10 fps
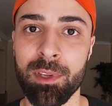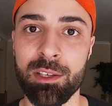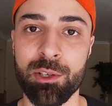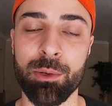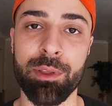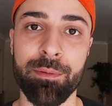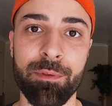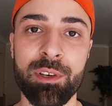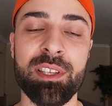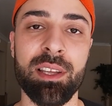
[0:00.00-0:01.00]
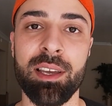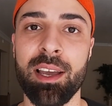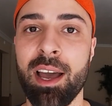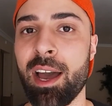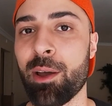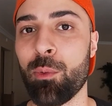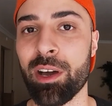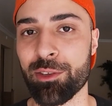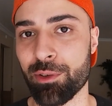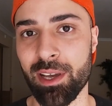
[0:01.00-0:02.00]
So the first thing I
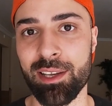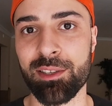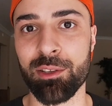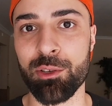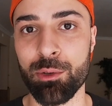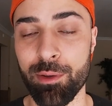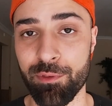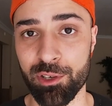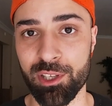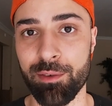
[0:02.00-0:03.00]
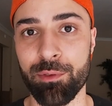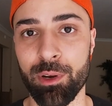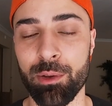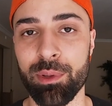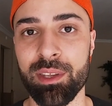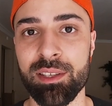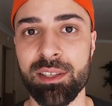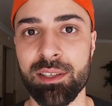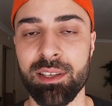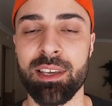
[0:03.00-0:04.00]
want you guys to do if you're suffering with
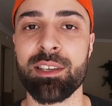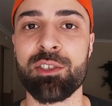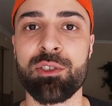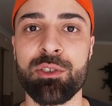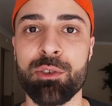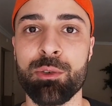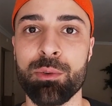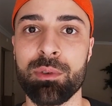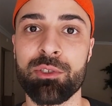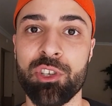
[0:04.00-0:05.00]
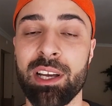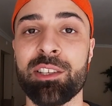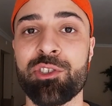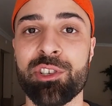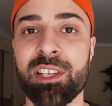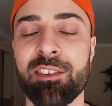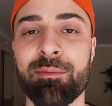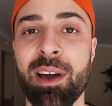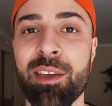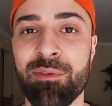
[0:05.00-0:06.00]
this is to challenge
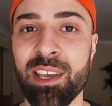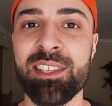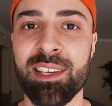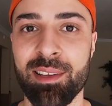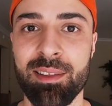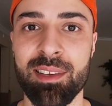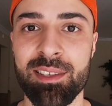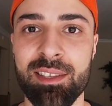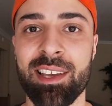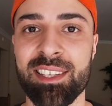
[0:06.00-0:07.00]
yourself by facing these